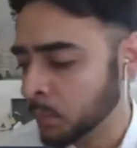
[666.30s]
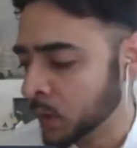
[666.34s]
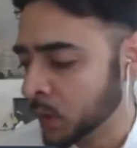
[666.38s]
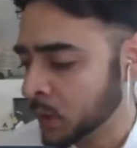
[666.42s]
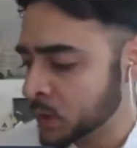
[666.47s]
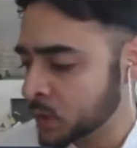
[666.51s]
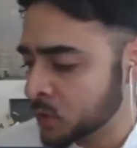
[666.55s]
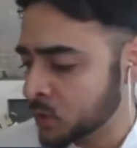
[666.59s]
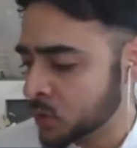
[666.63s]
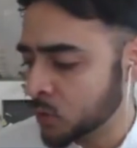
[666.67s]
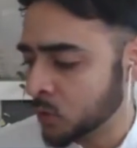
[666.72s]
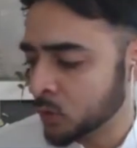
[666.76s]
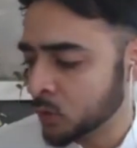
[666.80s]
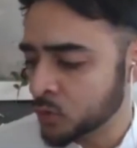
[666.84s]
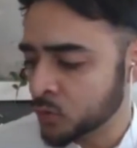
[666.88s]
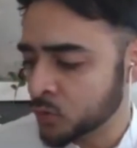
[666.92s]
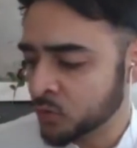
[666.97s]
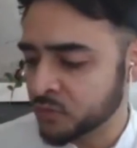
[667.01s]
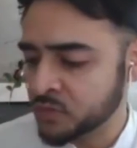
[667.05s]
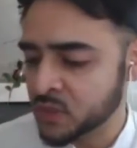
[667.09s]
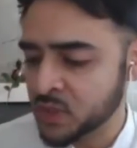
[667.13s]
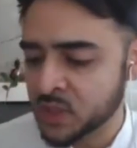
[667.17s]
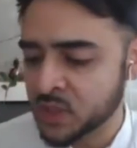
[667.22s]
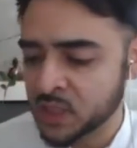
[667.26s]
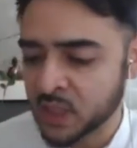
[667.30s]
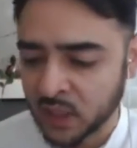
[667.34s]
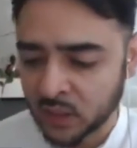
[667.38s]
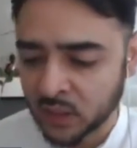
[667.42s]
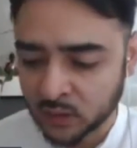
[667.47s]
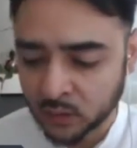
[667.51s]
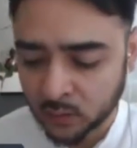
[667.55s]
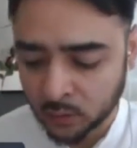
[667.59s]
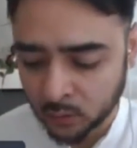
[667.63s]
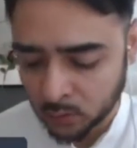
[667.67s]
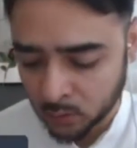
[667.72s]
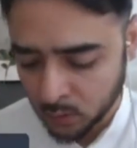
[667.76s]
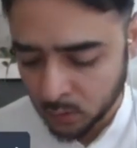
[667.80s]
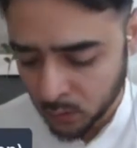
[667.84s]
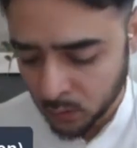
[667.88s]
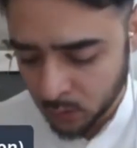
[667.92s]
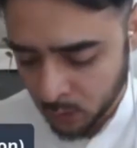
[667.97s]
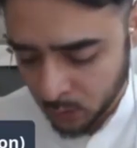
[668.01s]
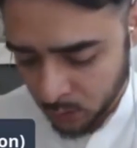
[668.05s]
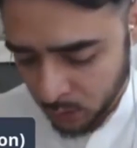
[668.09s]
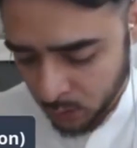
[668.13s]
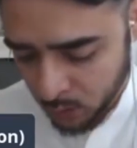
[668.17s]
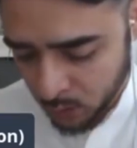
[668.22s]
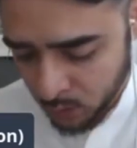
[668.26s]
strong sort of suggestion
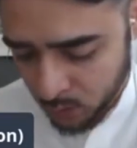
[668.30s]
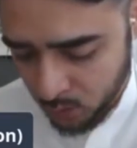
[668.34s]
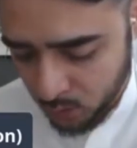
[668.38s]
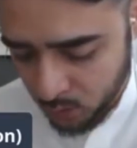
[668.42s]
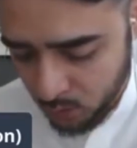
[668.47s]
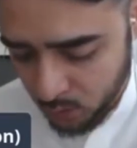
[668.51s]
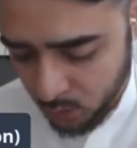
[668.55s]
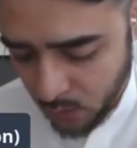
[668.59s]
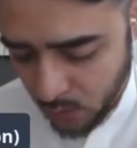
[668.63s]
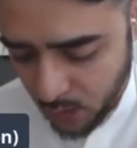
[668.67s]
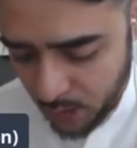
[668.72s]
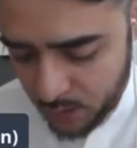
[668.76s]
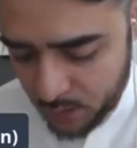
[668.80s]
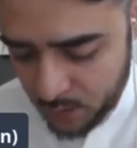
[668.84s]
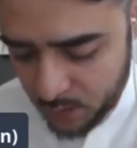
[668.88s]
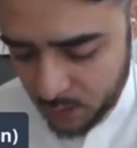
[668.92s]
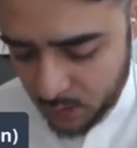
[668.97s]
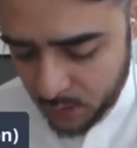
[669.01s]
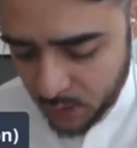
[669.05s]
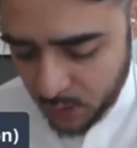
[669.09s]
to you guys.